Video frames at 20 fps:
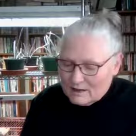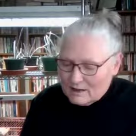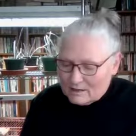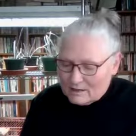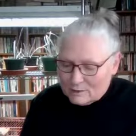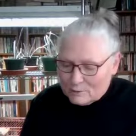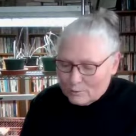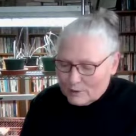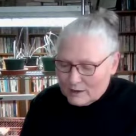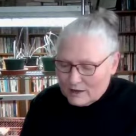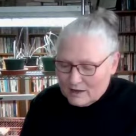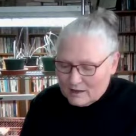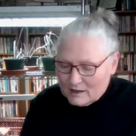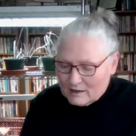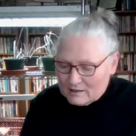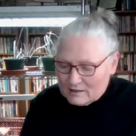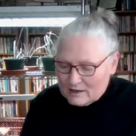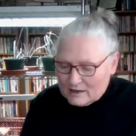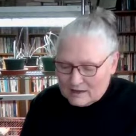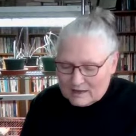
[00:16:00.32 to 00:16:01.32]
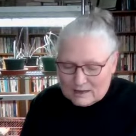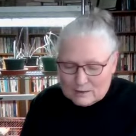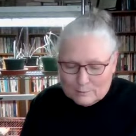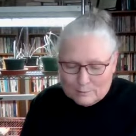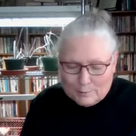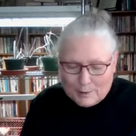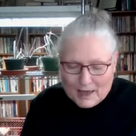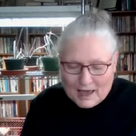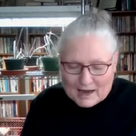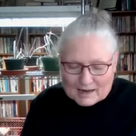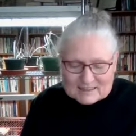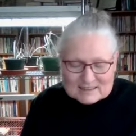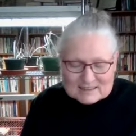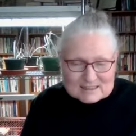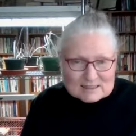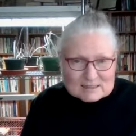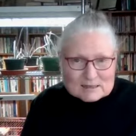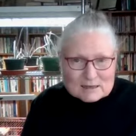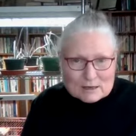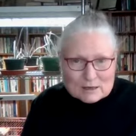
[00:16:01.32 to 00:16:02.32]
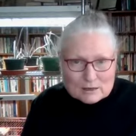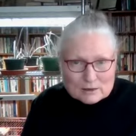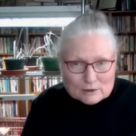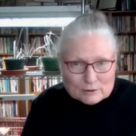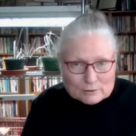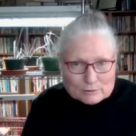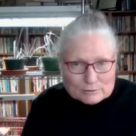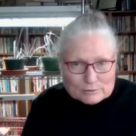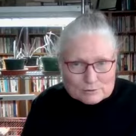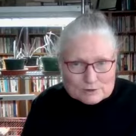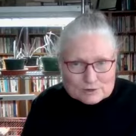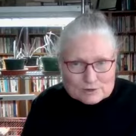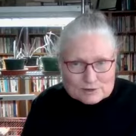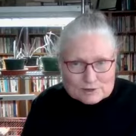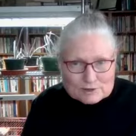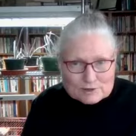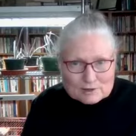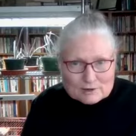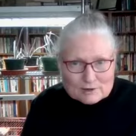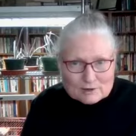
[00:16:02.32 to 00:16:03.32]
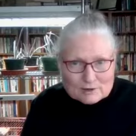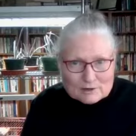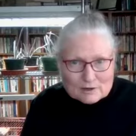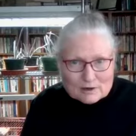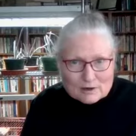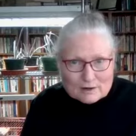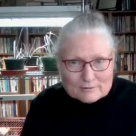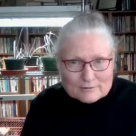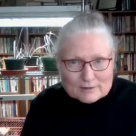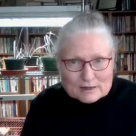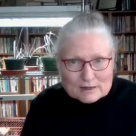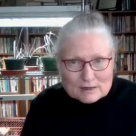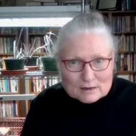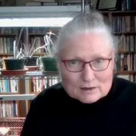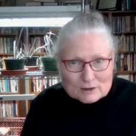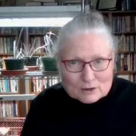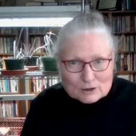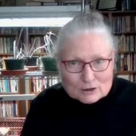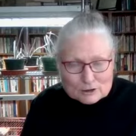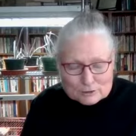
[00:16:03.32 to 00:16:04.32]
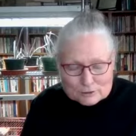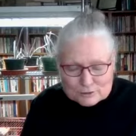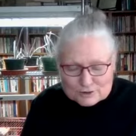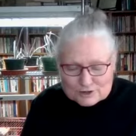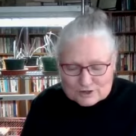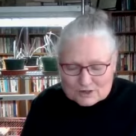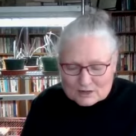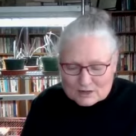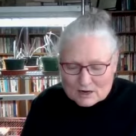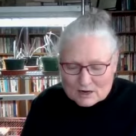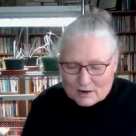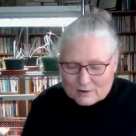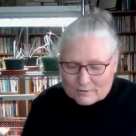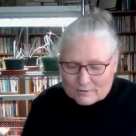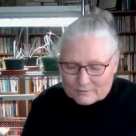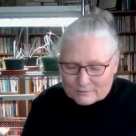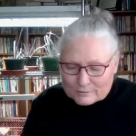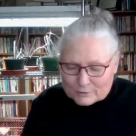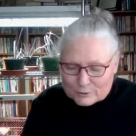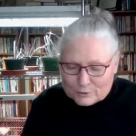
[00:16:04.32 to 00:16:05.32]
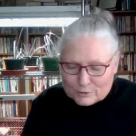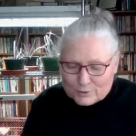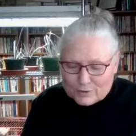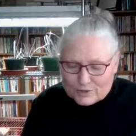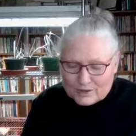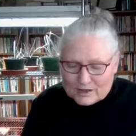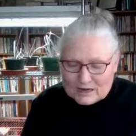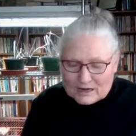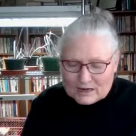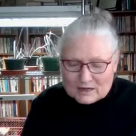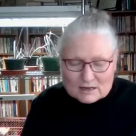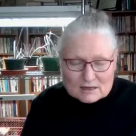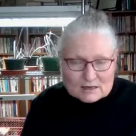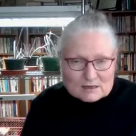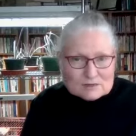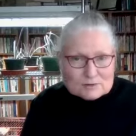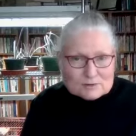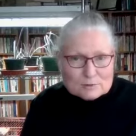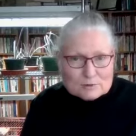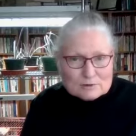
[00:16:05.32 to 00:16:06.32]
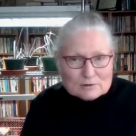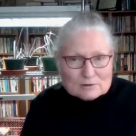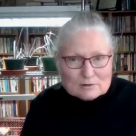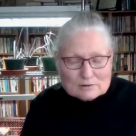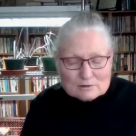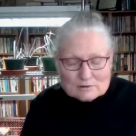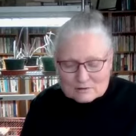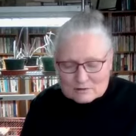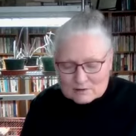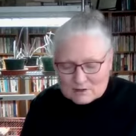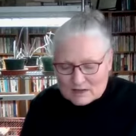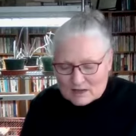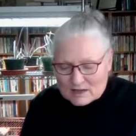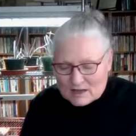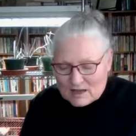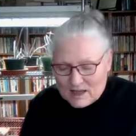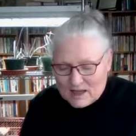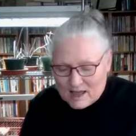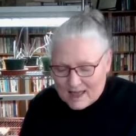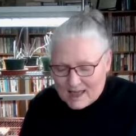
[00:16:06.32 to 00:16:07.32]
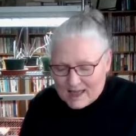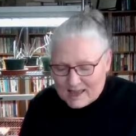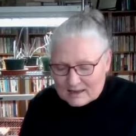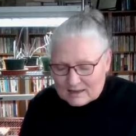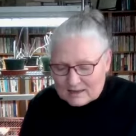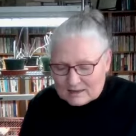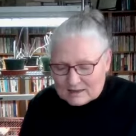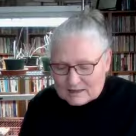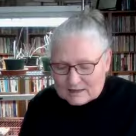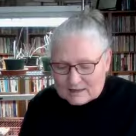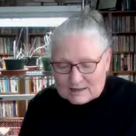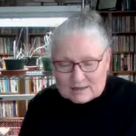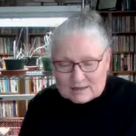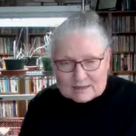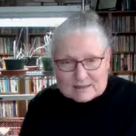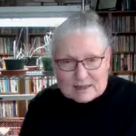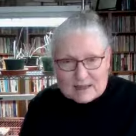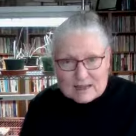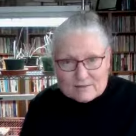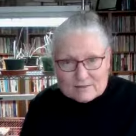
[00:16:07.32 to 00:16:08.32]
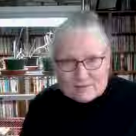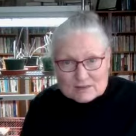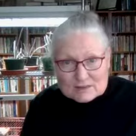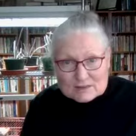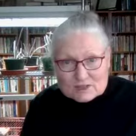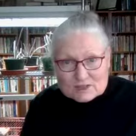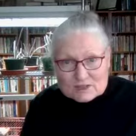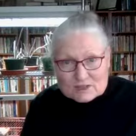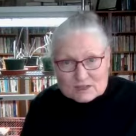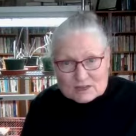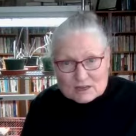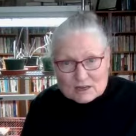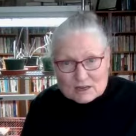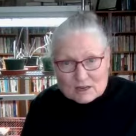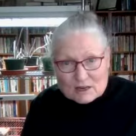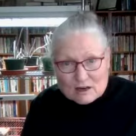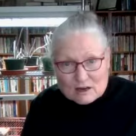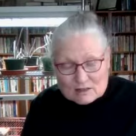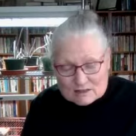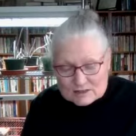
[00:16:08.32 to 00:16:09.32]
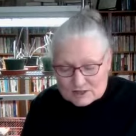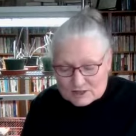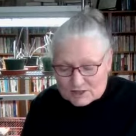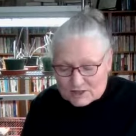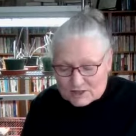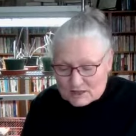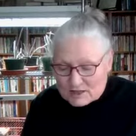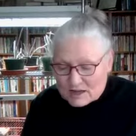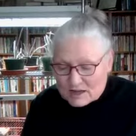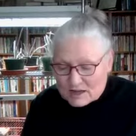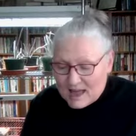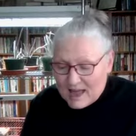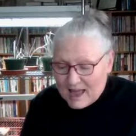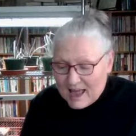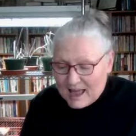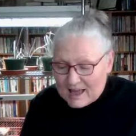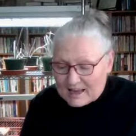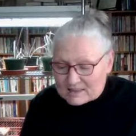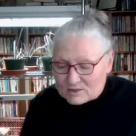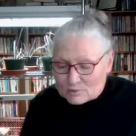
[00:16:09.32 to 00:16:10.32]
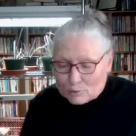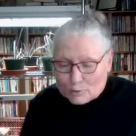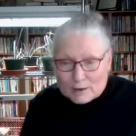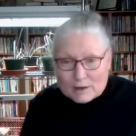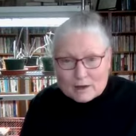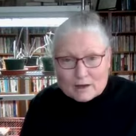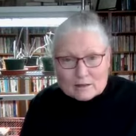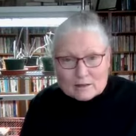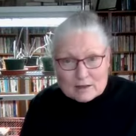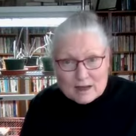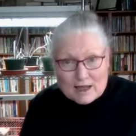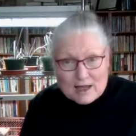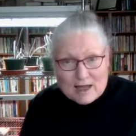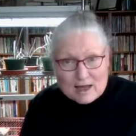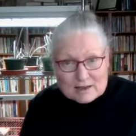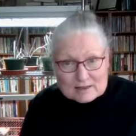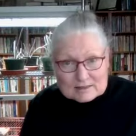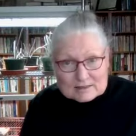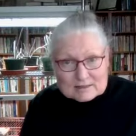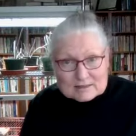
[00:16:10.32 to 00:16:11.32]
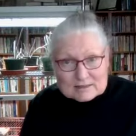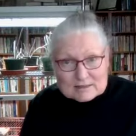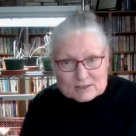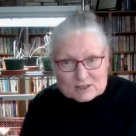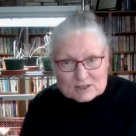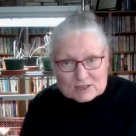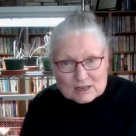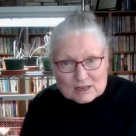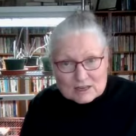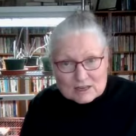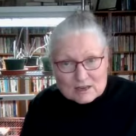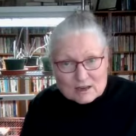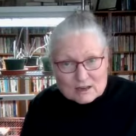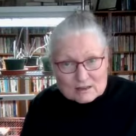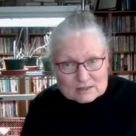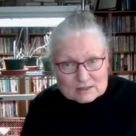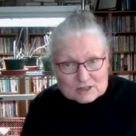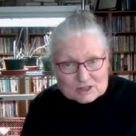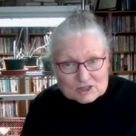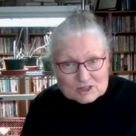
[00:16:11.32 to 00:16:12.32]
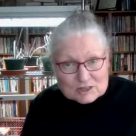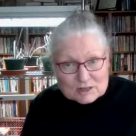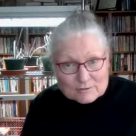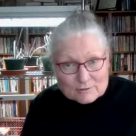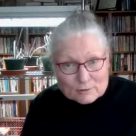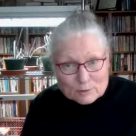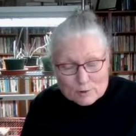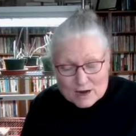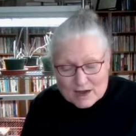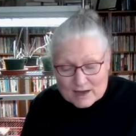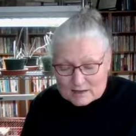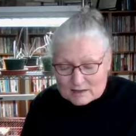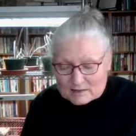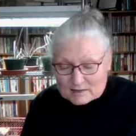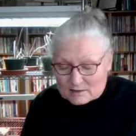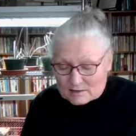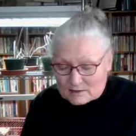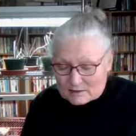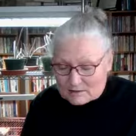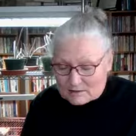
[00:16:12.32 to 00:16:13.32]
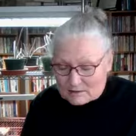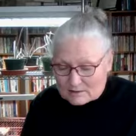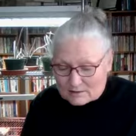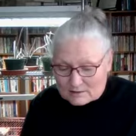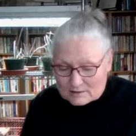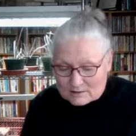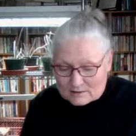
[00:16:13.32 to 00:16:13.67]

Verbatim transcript: Either way, the impact is huge of the inclusion of Ruth in Israel and in David's genealogy, as well as the genealogy of Christ.